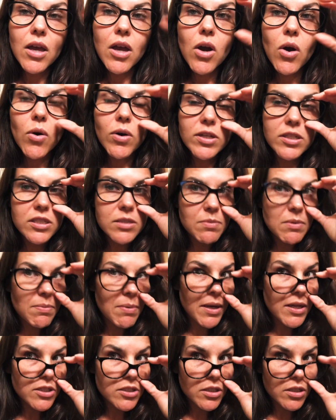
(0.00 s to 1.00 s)
Or just be
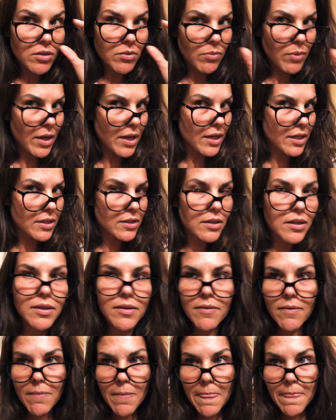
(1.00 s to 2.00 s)
patient and wait.
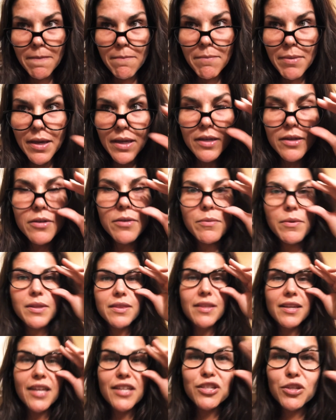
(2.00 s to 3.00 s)
But you know, one
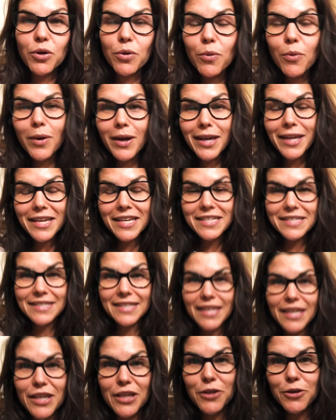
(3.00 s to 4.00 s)
thing I don't want is
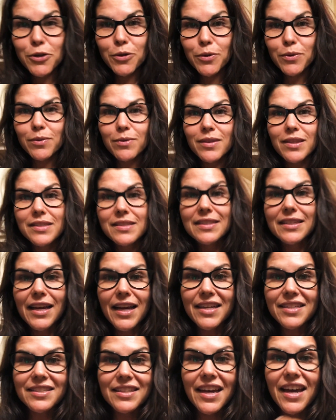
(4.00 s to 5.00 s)
like, you know, those
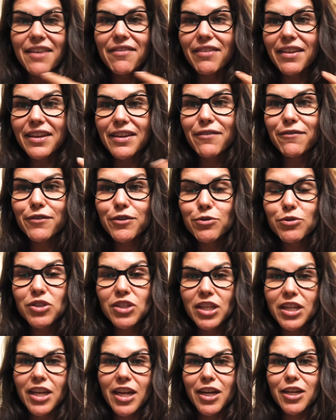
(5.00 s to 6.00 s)
guys that have like a few
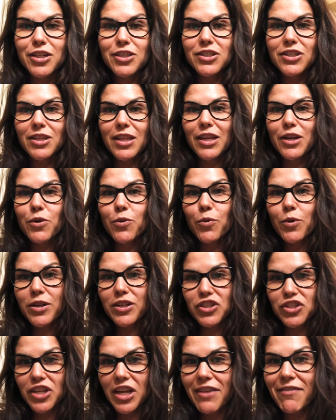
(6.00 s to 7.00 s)
chin hairs and they don't want to
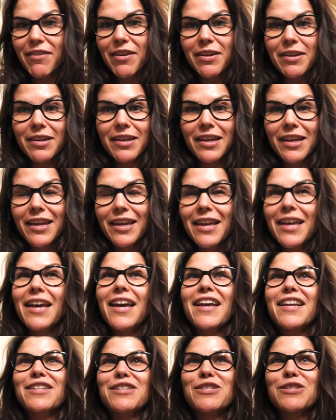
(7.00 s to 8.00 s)
shave it.
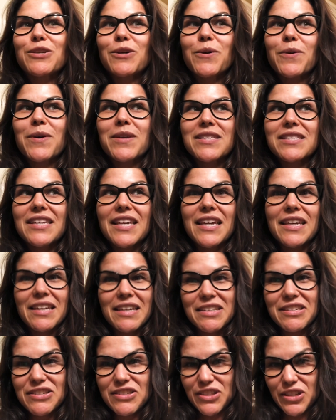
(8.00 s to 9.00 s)
And so it's like,
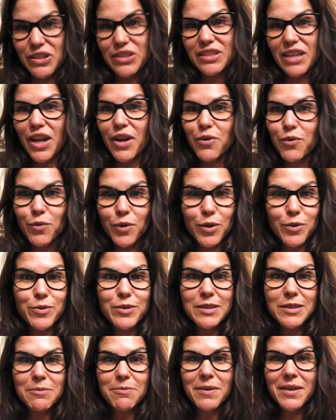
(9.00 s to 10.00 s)
it just looks kind of gross
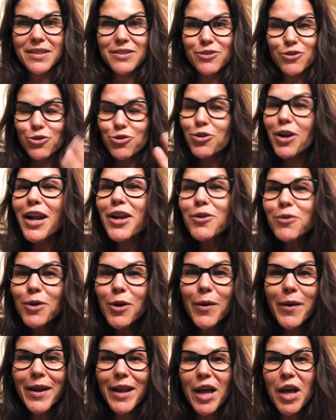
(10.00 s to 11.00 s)
because they're trying to grow
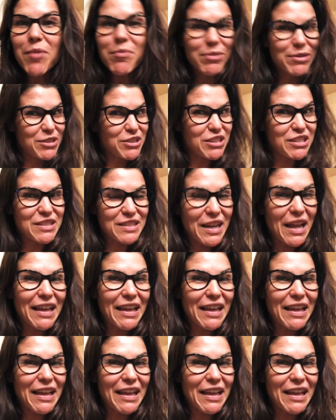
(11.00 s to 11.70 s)
it out, but it's just not,